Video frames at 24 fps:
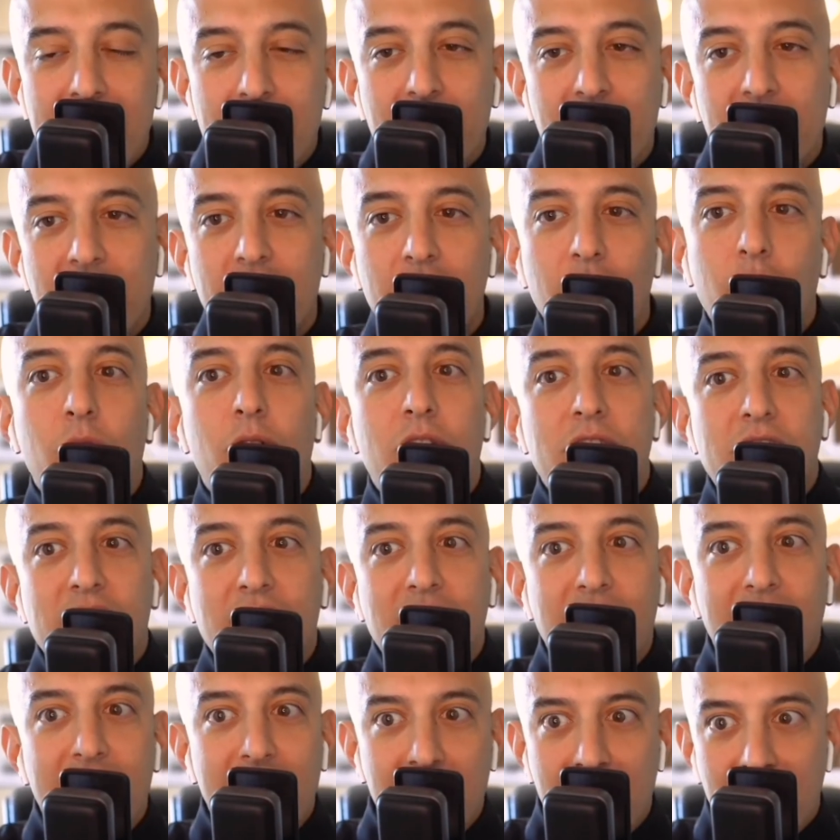of it, or is it
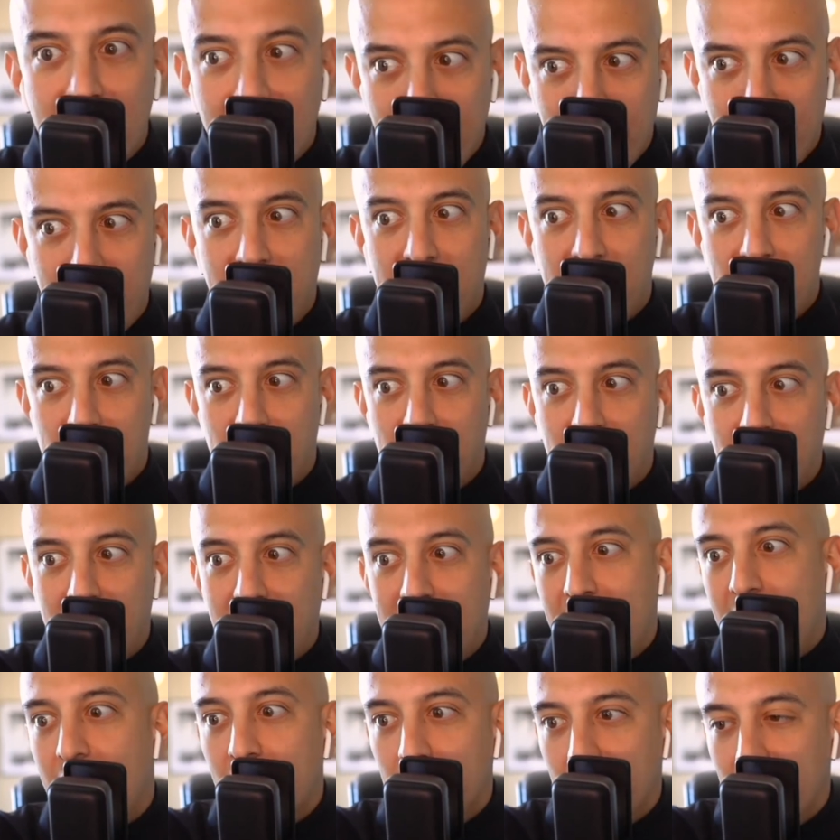like confidential, like
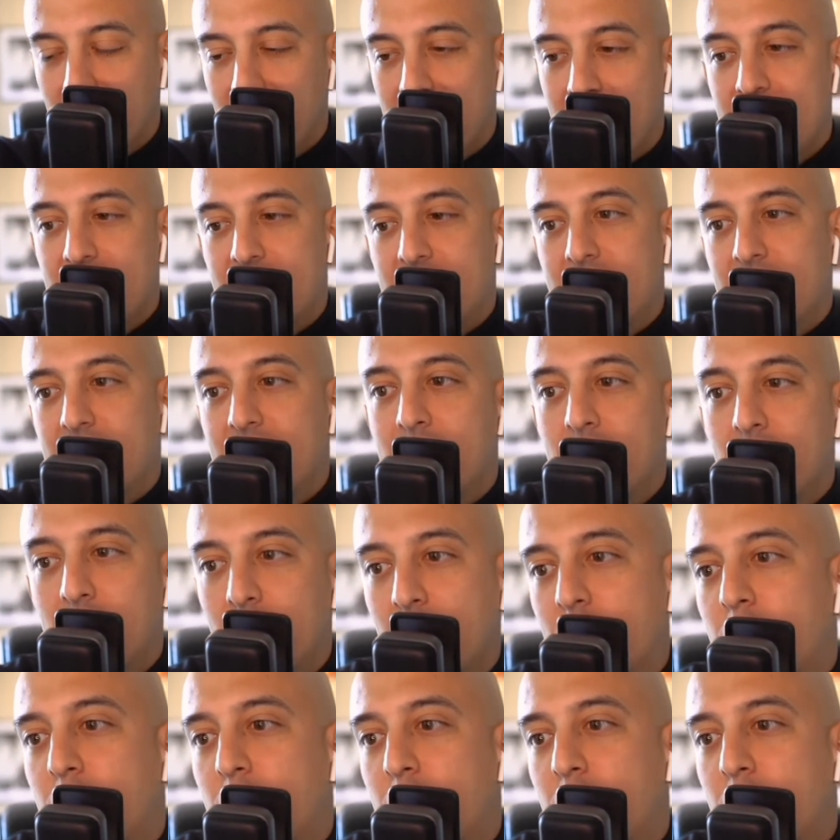unreleased and